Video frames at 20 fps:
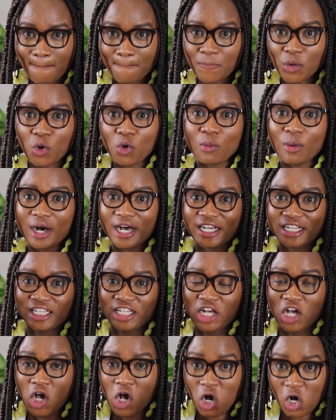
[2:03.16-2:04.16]
mobile
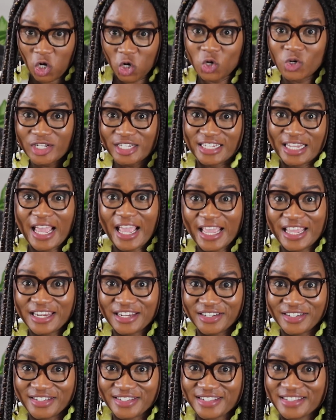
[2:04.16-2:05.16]

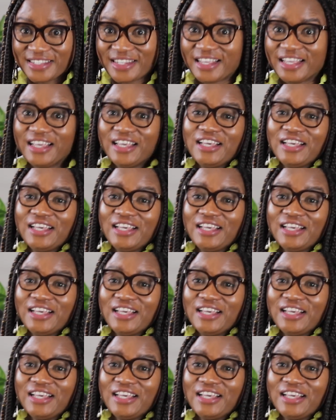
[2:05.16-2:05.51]
containers.